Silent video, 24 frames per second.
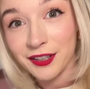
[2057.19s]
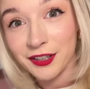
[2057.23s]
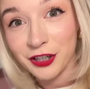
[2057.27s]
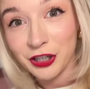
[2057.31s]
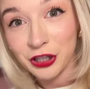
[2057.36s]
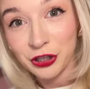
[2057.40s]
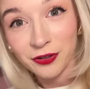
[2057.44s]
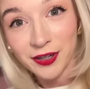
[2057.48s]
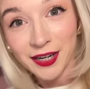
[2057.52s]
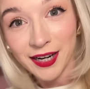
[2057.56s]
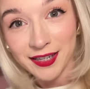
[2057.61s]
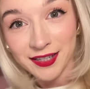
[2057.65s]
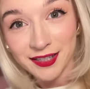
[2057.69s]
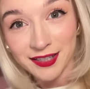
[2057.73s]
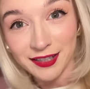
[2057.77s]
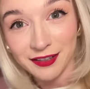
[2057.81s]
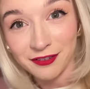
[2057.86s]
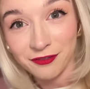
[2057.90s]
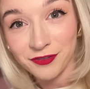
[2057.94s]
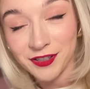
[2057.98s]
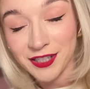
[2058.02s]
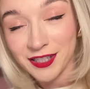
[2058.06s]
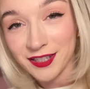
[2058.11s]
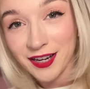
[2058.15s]

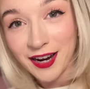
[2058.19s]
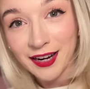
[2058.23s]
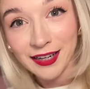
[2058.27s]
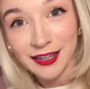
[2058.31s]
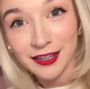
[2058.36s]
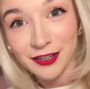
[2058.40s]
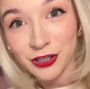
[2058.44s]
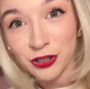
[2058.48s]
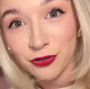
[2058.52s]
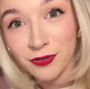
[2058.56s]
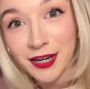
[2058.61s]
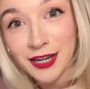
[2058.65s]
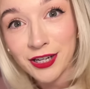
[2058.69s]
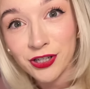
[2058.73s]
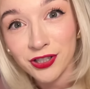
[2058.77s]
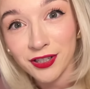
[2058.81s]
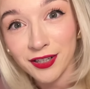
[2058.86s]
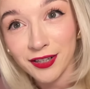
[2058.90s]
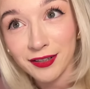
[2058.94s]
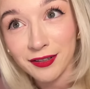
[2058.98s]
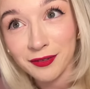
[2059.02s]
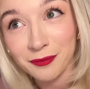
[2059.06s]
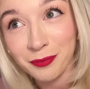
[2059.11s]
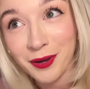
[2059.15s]
creative design
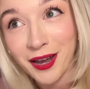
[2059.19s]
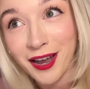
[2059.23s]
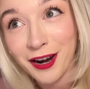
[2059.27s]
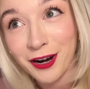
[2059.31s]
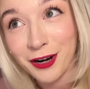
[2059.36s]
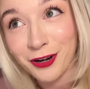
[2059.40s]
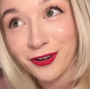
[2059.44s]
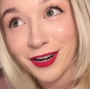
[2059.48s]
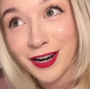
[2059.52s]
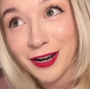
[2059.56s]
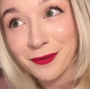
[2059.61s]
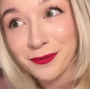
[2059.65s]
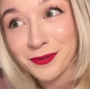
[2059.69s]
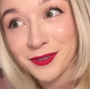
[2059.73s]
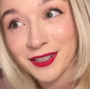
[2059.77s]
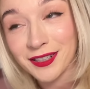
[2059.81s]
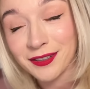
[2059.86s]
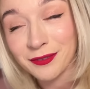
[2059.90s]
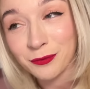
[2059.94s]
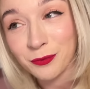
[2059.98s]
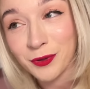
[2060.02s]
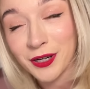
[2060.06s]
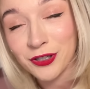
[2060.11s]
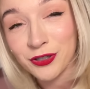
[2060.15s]
illustration background
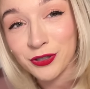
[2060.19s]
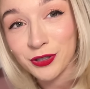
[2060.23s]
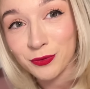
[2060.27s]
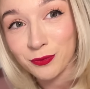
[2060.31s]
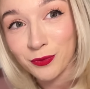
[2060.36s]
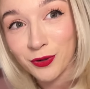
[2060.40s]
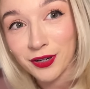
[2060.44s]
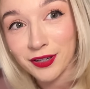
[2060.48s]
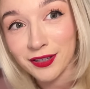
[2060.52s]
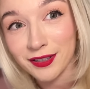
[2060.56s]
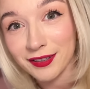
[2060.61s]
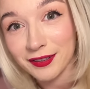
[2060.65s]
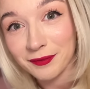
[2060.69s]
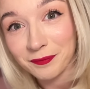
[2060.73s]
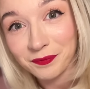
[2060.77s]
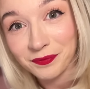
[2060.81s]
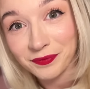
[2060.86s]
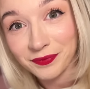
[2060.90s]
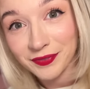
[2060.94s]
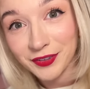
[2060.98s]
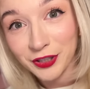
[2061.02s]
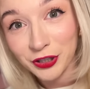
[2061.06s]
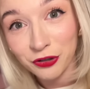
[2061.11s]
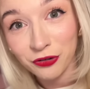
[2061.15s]
and we just want
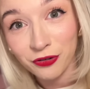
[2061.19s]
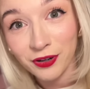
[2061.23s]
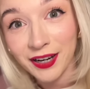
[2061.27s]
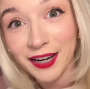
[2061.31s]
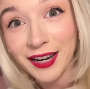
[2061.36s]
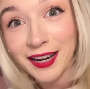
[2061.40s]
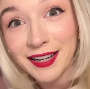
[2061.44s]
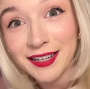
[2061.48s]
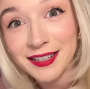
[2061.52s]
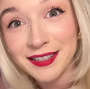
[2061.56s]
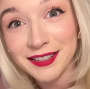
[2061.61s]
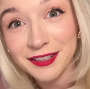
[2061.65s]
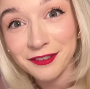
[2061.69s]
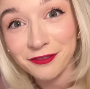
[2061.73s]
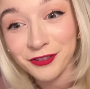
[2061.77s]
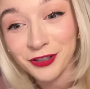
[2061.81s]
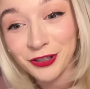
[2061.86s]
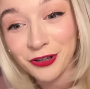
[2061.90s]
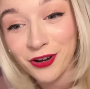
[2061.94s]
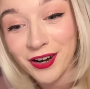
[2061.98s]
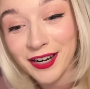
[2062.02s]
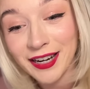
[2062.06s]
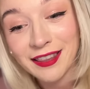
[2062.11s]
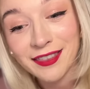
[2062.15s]
to create. If
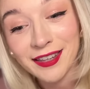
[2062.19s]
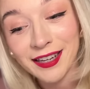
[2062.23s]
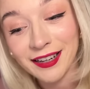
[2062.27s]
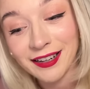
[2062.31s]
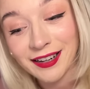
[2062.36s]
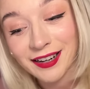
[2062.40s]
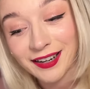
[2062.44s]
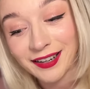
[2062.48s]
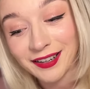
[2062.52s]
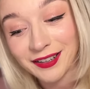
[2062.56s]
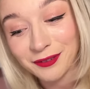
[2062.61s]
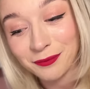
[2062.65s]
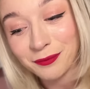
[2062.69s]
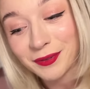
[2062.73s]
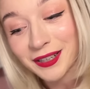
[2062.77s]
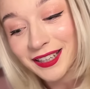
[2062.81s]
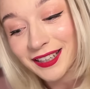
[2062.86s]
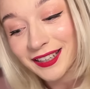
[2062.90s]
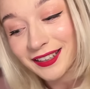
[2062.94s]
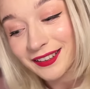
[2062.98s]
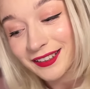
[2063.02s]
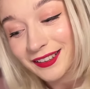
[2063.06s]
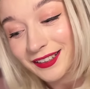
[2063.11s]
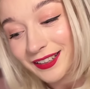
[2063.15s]
you're anything like
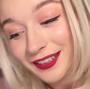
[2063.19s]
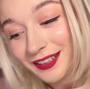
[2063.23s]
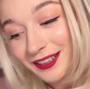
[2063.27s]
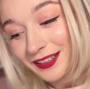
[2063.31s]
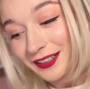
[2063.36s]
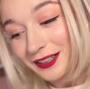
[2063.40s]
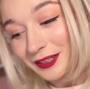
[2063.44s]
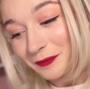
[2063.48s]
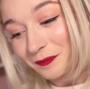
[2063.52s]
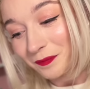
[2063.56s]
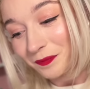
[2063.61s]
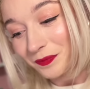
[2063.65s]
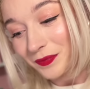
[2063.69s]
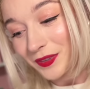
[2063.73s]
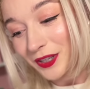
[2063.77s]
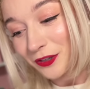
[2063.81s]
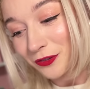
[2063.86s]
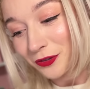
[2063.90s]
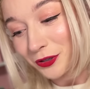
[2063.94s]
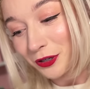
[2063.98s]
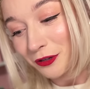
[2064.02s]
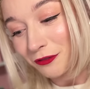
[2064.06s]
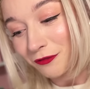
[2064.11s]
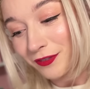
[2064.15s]
me, you
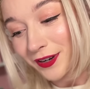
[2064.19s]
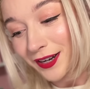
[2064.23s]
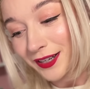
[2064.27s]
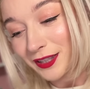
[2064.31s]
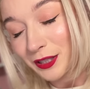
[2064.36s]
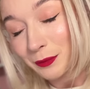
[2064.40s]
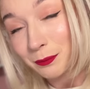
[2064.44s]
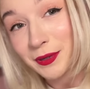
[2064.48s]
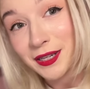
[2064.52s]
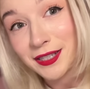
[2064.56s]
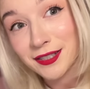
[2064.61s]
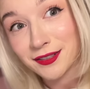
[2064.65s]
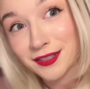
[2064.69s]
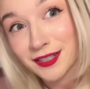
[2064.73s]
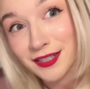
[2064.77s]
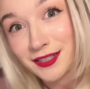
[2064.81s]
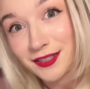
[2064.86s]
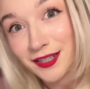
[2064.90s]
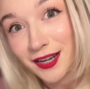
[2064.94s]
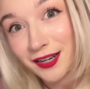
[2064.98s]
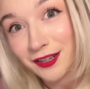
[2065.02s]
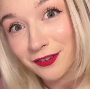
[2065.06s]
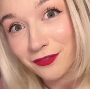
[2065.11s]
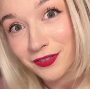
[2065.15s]
know, you find the business
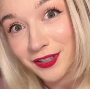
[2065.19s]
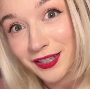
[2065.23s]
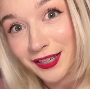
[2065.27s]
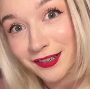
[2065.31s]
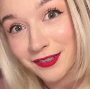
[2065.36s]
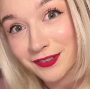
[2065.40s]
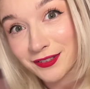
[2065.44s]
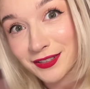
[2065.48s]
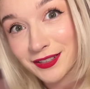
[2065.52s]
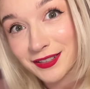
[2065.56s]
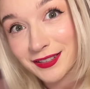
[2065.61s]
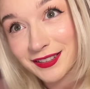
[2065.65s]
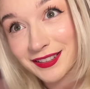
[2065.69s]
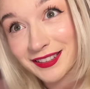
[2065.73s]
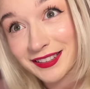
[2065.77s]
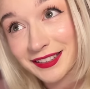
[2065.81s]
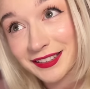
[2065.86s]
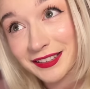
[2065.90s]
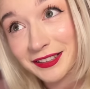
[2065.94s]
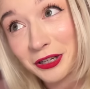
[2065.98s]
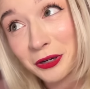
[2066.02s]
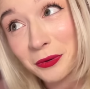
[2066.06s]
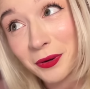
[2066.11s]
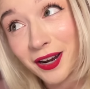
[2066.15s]
side of things
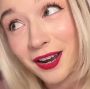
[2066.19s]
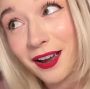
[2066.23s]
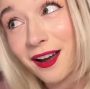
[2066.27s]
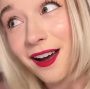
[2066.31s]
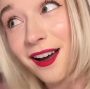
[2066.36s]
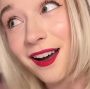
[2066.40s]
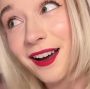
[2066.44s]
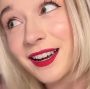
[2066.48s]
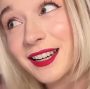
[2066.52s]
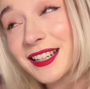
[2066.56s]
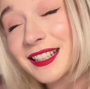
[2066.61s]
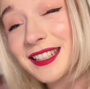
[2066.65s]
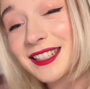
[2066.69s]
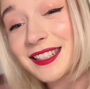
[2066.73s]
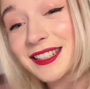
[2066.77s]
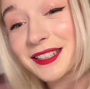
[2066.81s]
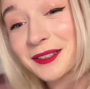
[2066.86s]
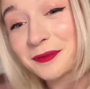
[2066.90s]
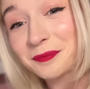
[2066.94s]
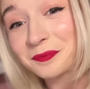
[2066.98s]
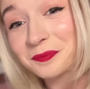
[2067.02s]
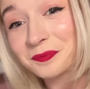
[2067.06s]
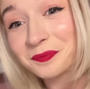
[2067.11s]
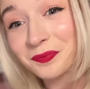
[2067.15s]
quite hard.
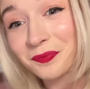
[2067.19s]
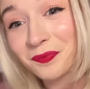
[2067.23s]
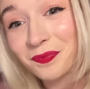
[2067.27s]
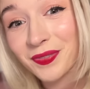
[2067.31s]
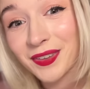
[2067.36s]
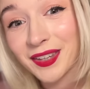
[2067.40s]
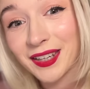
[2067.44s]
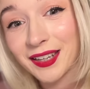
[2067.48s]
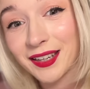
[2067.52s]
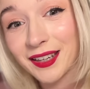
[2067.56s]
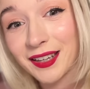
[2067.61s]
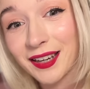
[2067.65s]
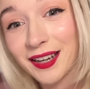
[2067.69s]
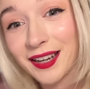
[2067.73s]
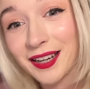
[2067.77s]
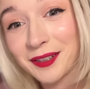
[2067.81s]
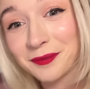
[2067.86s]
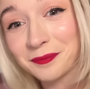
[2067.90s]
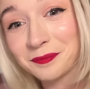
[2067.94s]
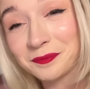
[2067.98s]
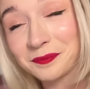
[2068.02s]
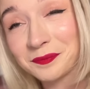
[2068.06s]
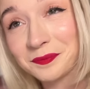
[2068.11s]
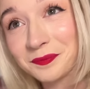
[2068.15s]

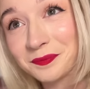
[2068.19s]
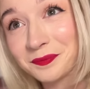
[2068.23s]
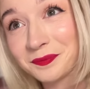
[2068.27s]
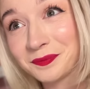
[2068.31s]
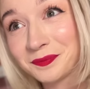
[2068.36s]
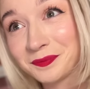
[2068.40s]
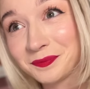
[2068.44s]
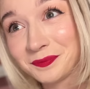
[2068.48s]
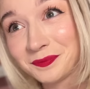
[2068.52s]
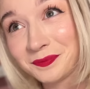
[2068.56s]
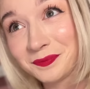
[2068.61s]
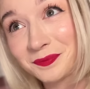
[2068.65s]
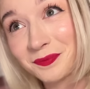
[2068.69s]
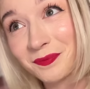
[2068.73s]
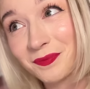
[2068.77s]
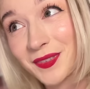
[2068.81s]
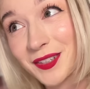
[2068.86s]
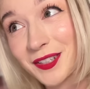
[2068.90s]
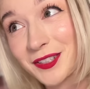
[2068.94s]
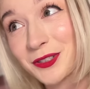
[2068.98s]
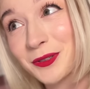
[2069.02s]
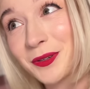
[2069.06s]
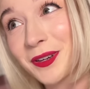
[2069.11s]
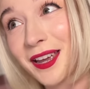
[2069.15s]

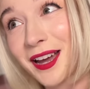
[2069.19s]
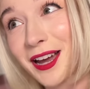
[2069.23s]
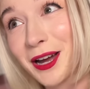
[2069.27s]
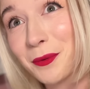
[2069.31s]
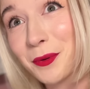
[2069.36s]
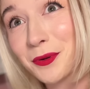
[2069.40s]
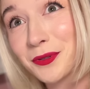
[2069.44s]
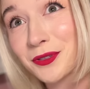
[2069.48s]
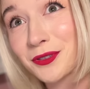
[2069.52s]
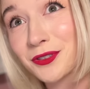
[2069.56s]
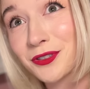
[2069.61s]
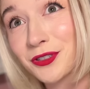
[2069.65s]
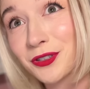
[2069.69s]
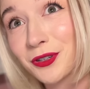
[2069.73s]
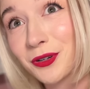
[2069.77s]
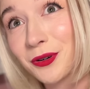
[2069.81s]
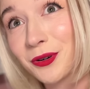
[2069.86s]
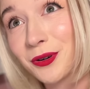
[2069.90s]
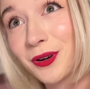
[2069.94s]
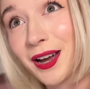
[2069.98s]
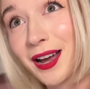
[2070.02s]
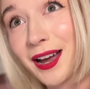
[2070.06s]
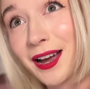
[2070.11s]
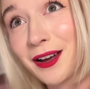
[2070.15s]
Um, so yeah, I wasn't
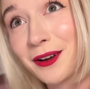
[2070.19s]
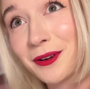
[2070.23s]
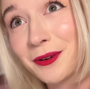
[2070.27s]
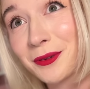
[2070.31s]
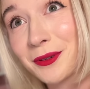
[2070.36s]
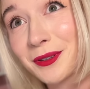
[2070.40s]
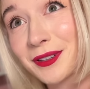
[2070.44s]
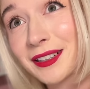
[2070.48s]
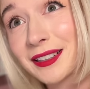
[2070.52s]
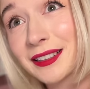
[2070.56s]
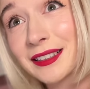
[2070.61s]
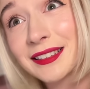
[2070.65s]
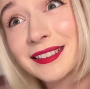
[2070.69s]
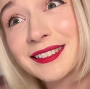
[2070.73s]
sure how